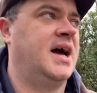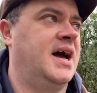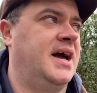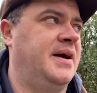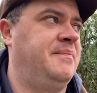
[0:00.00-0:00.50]

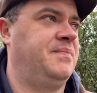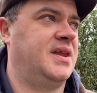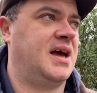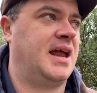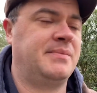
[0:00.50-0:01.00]
And
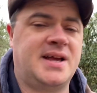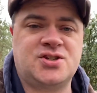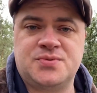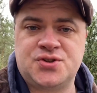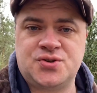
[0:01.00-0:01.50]
I'm getting
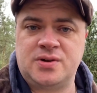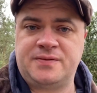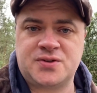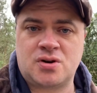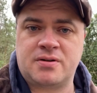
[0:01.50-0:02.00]
some stunning
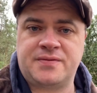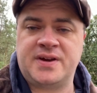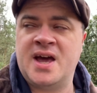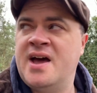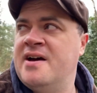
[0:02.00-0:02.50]
photography.
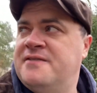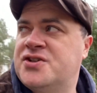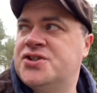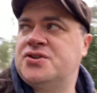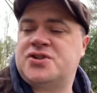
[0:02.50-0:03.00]
For
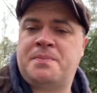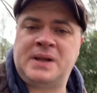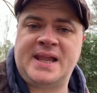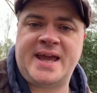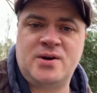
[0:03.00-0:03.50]
such a
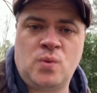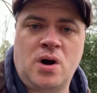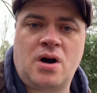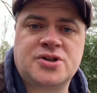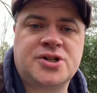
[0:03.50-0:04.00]
plain
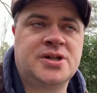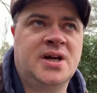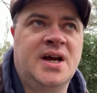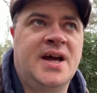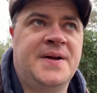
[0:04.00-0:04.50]
watch,
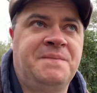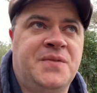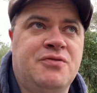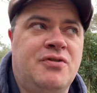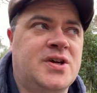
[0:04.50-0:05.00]

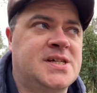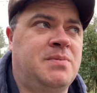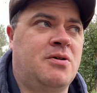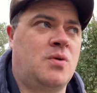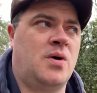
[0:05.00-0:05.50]
the Rolex
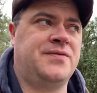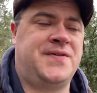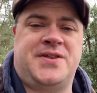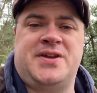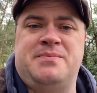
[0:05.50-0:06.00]
Explorer 1
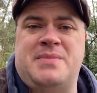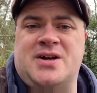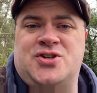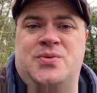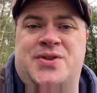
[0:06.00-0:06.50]
Mark
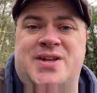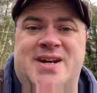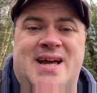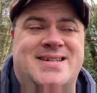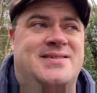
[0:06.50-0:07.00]
II
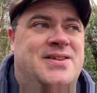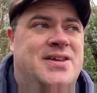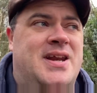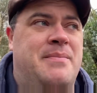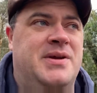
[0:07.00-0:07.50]

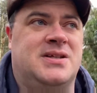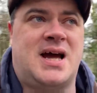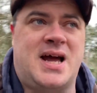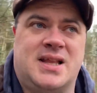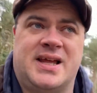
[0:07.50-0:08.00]
39mm
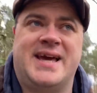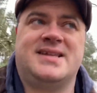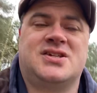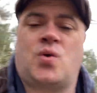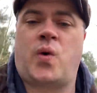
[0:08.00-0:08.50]
dial,
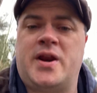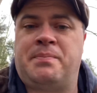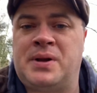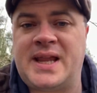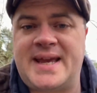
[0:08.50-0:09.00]
it's quite a
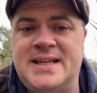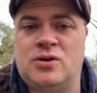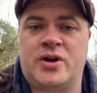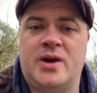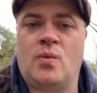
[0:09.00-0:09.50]
plain
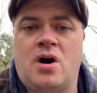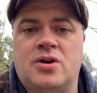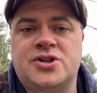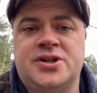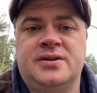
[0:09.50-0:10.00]
looking
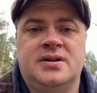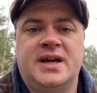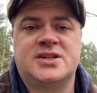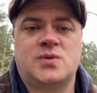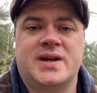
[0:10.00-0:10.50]
watch.
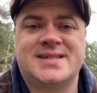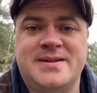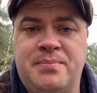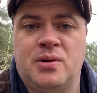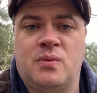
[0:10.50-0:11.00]
It's quite a
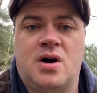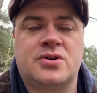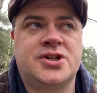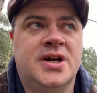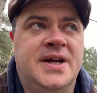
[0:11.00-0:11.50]
simple watch.